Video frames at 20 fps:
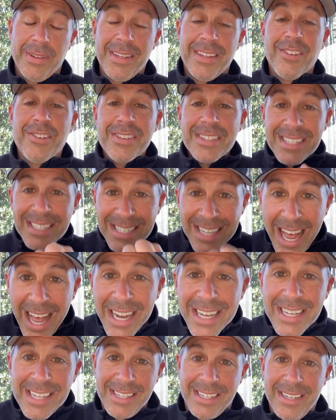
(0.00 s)
There's
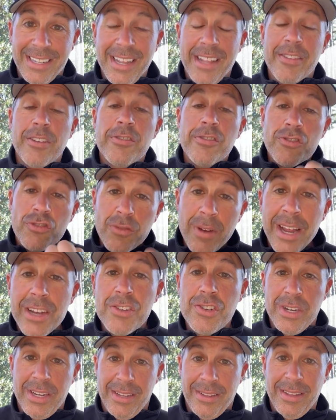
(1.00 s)
sadness in that. There's
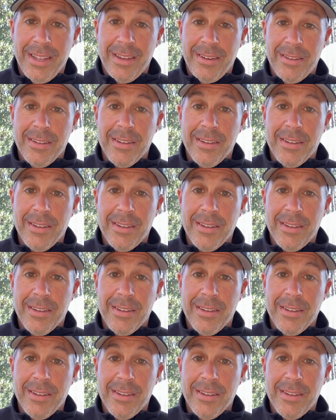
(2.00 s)
tragedy in that.